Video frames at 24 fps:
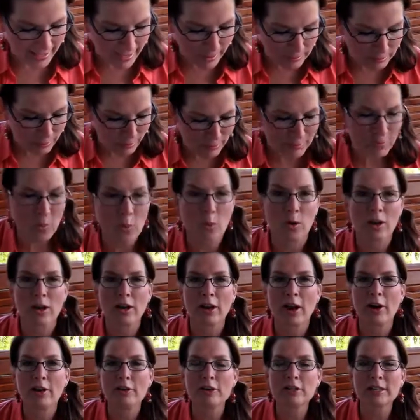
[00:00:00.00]
Number 4,
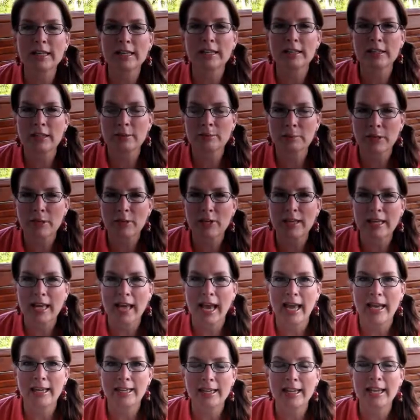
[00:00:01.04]
learn to
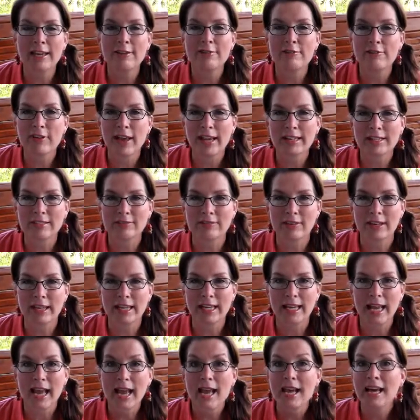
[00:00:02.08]
communicate
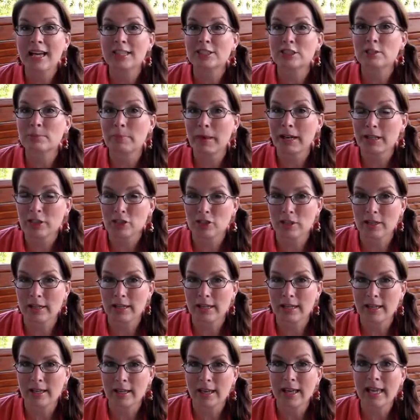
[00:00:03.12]
effectively,
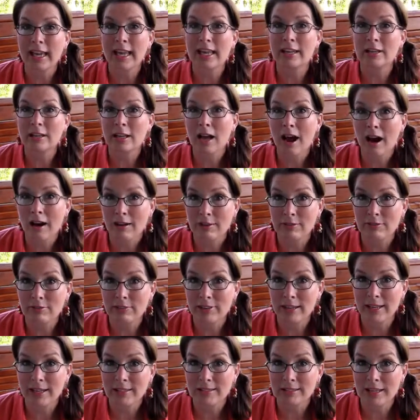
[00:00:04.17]
especially in
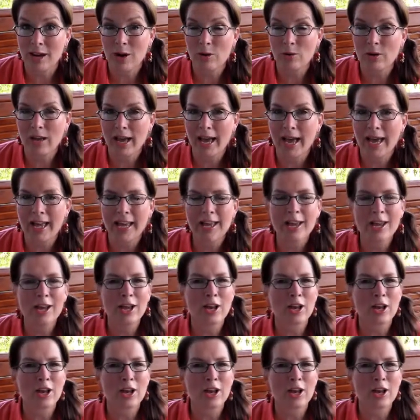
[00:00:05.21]
conflict, okay?